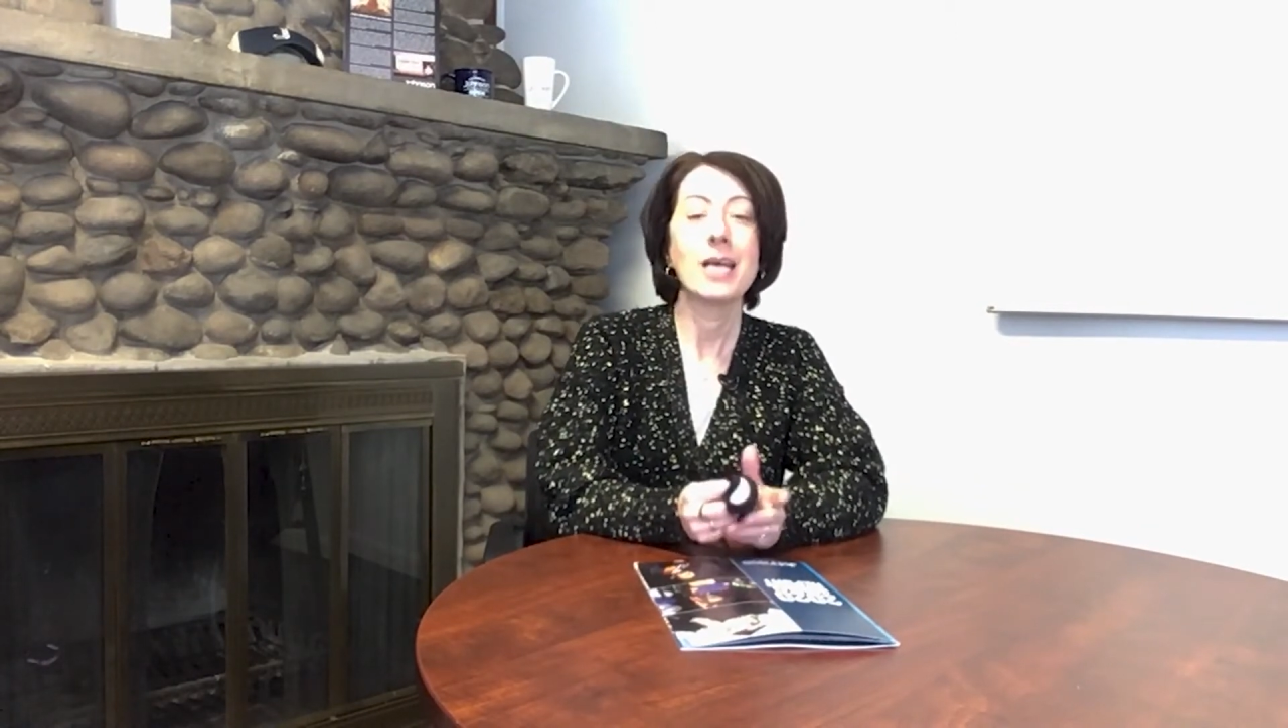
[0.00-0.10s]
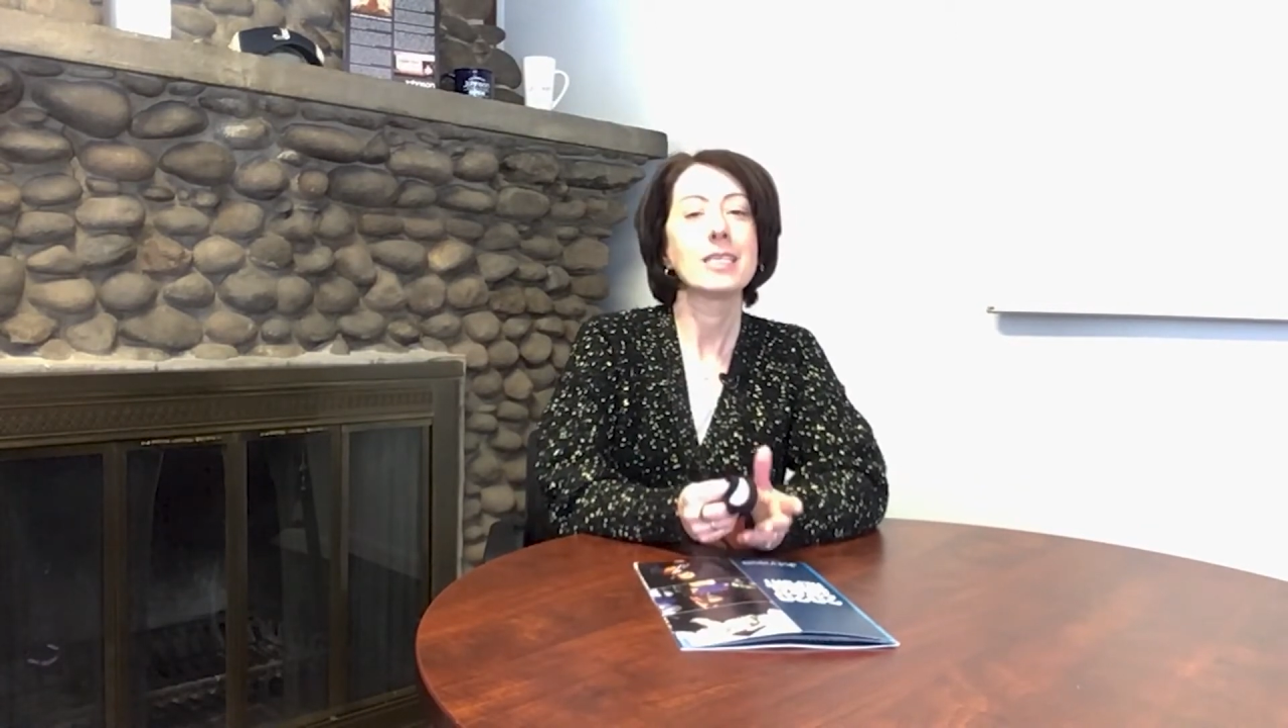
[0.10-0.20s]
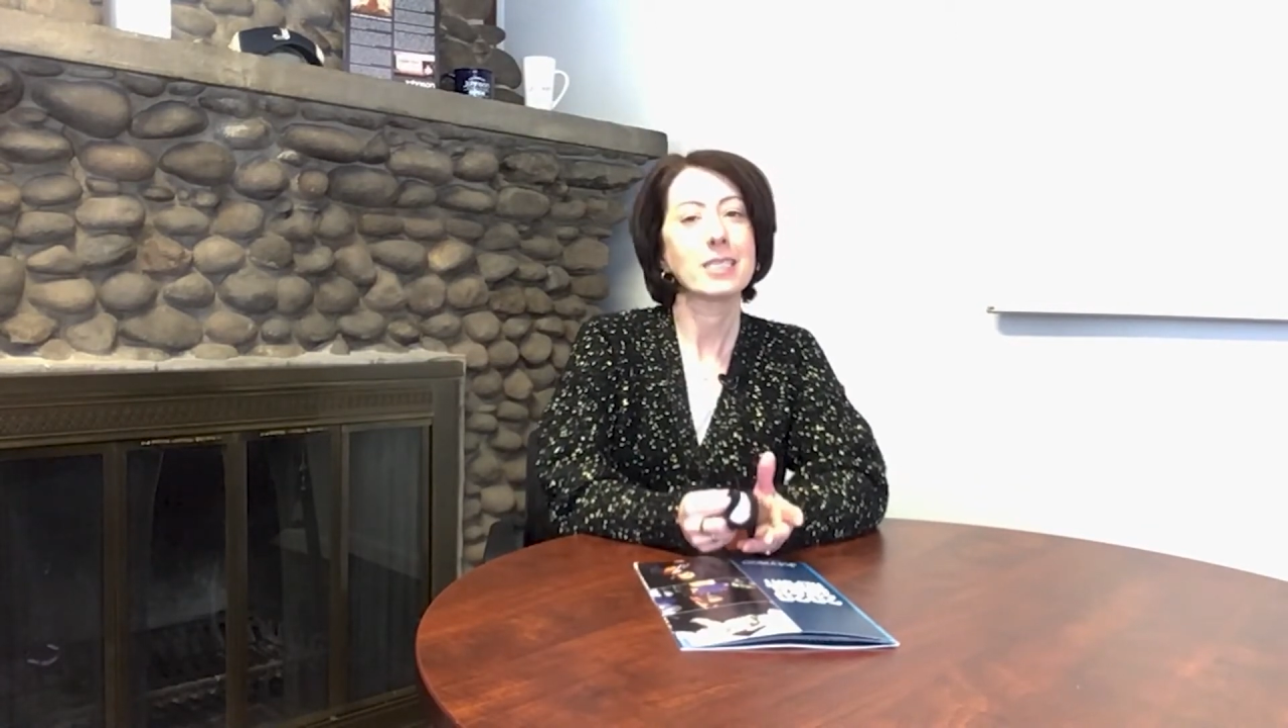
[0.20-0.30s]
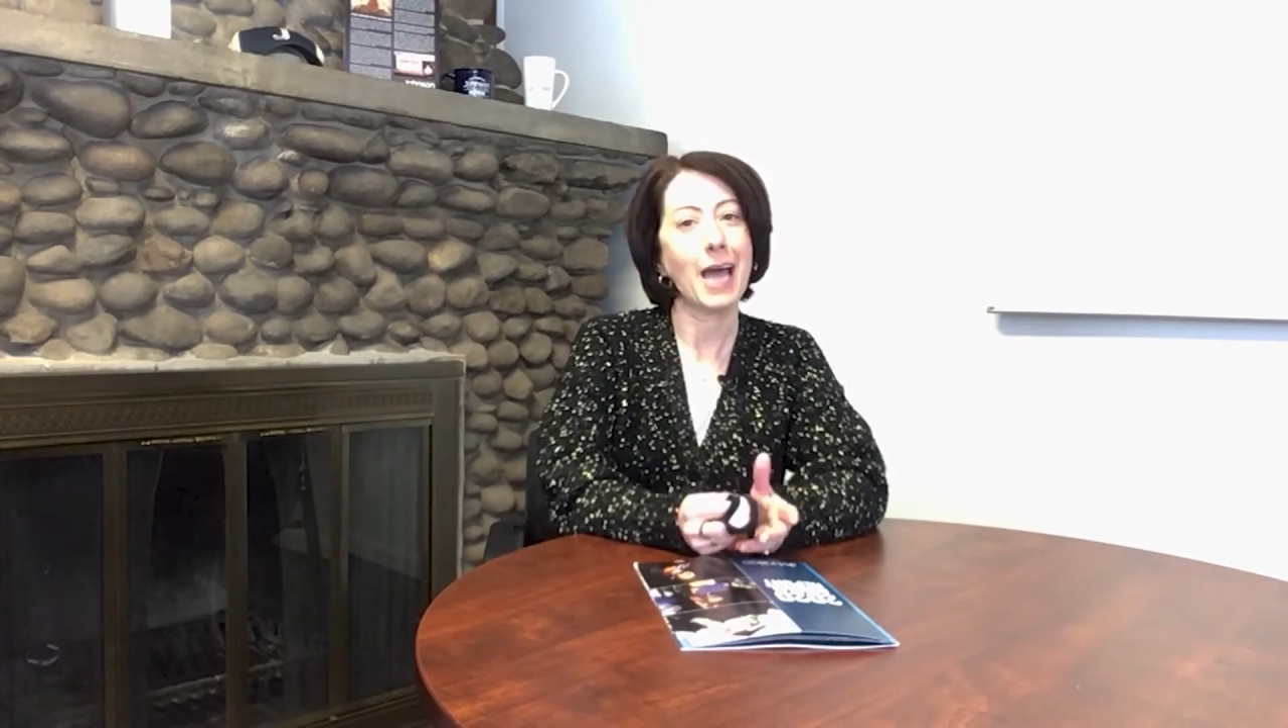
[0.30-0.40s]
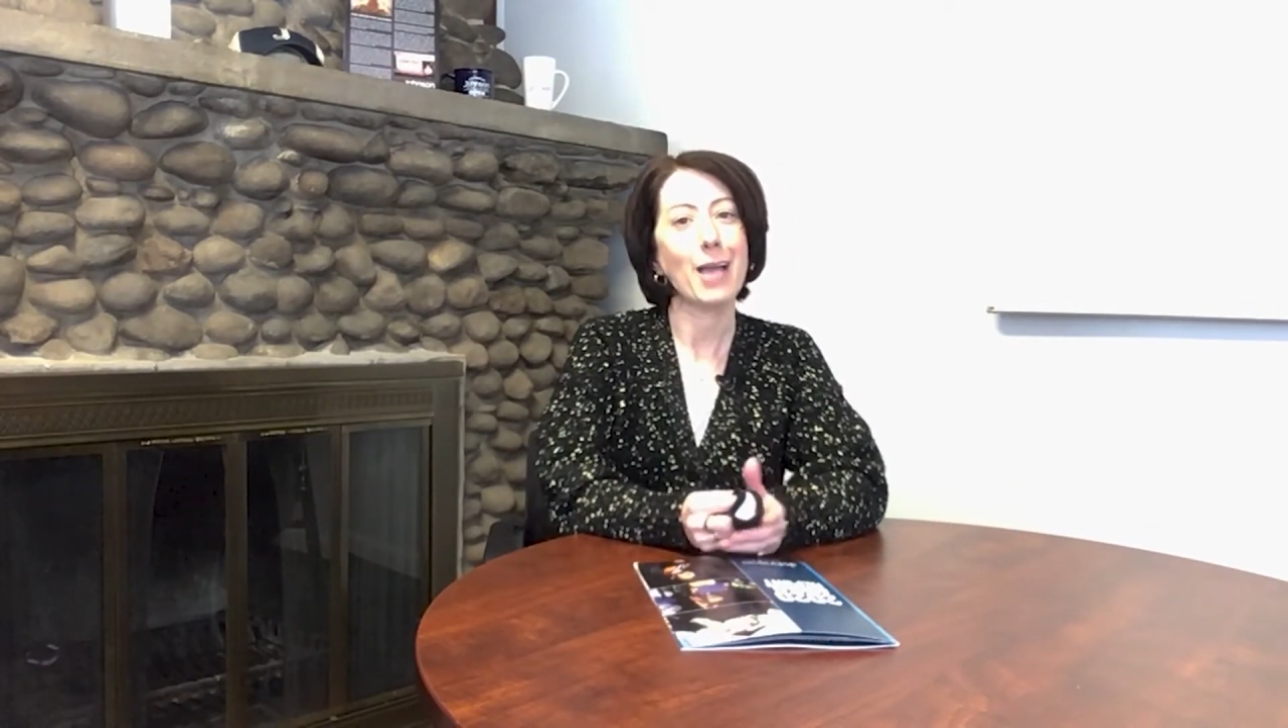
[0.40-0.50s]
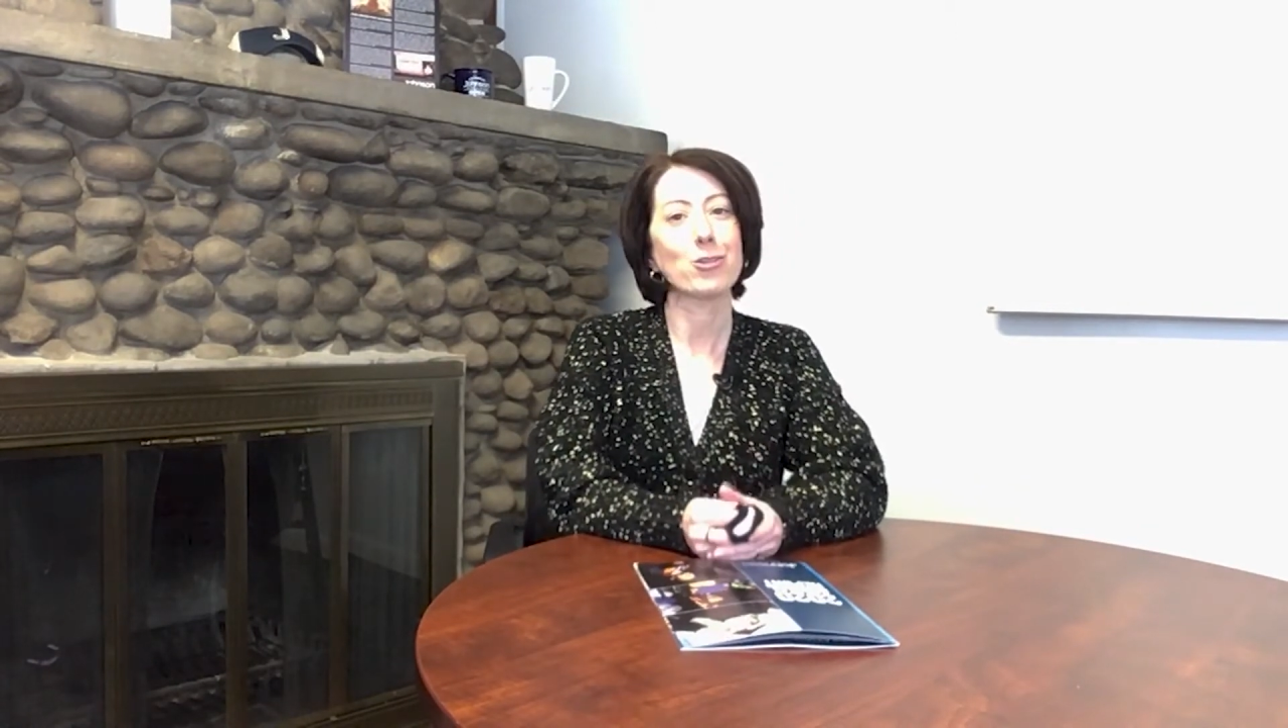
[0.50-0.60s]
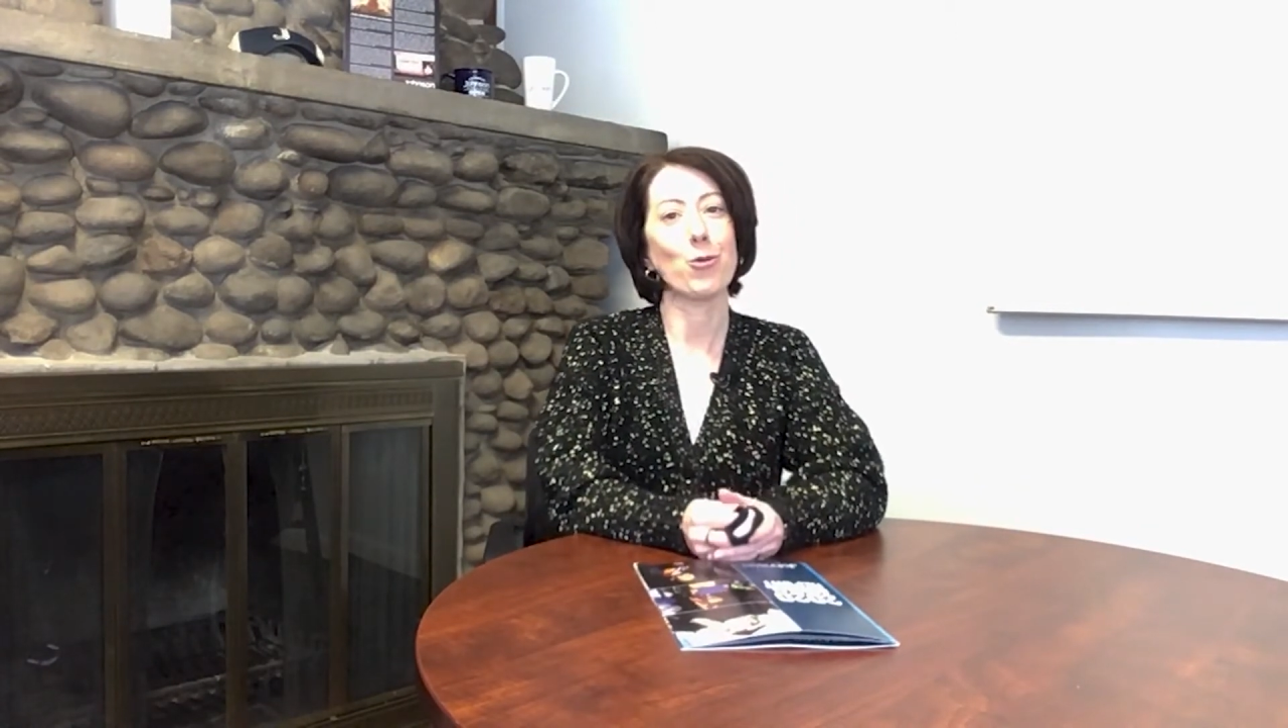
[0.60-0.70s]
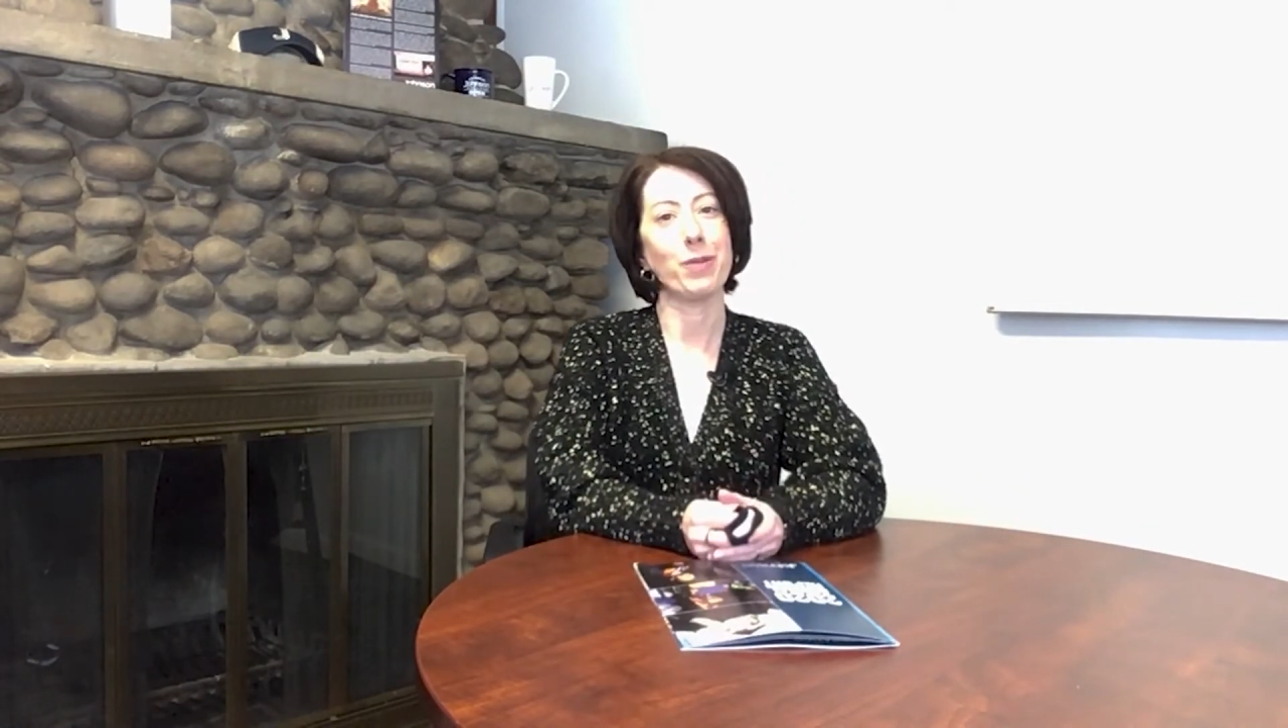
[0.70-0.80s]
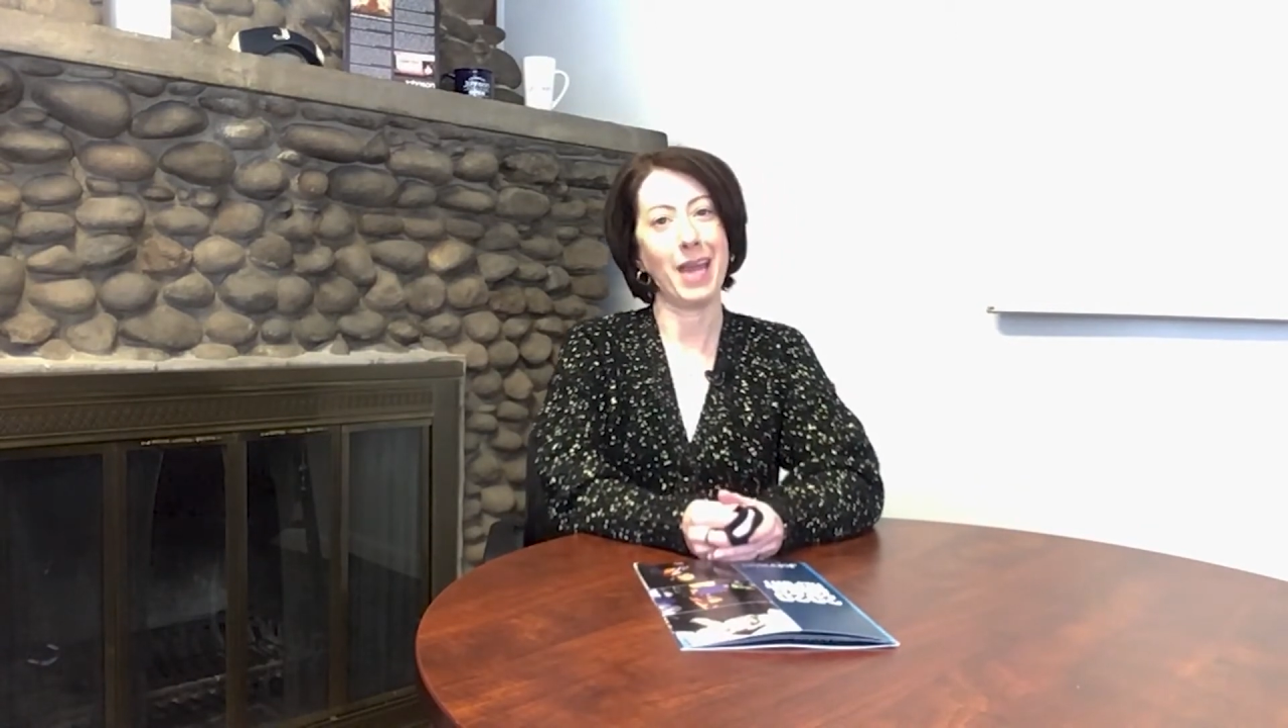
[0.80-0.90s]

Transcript: slash open